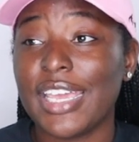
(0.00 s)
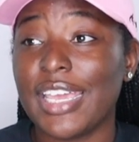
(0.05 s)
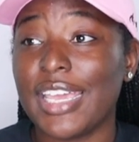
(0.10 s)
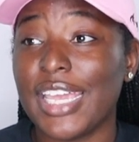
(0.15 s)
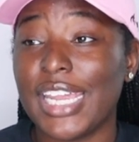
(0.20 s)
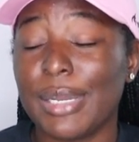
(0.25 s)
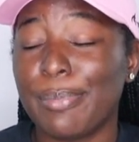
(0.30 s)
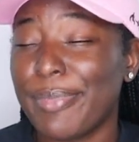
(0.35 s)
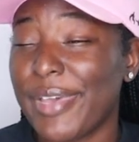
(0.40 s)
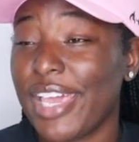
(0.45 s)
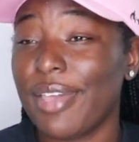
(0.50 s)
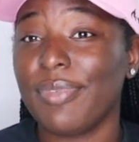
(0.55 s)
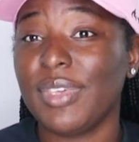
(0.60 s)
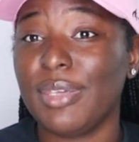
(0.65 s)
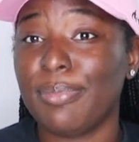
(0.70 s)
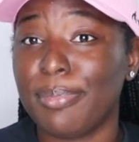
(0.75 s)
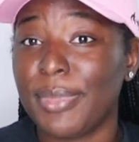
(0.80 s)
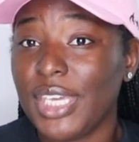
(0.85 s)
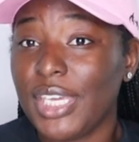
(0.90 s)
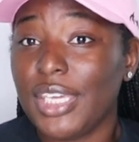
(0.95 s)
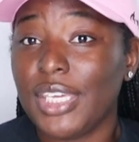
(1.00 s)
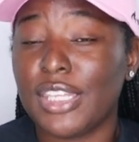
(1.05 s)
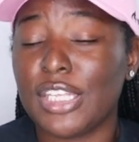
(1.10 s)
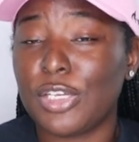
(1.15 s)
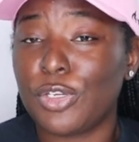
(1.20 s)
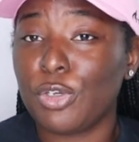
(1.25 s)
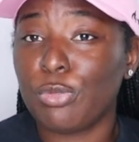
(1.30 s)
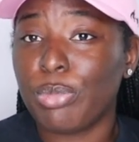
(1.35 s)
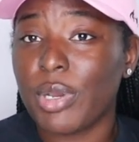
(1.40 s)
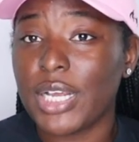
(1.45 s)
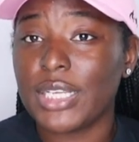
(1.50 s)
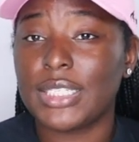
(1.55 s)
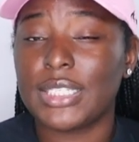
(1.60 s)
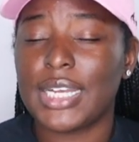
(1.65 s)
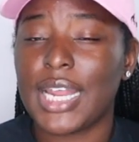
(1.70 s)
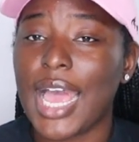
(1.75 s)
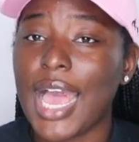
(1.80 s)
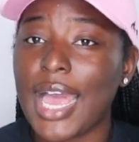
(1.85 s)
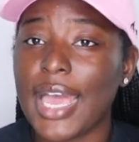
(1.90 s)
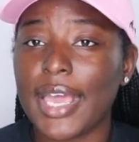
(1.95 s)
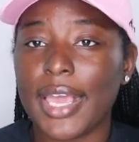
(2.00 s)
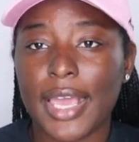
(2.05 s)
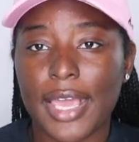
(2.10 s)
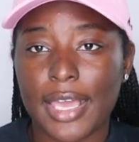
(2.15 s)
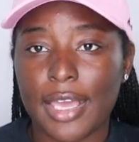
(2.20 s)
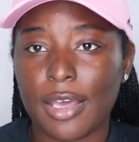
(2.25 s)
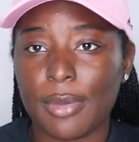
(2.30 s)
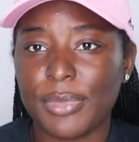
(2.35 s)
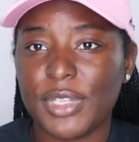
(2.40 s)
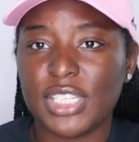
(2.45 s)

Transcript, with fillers: And maybe me, the new person I am,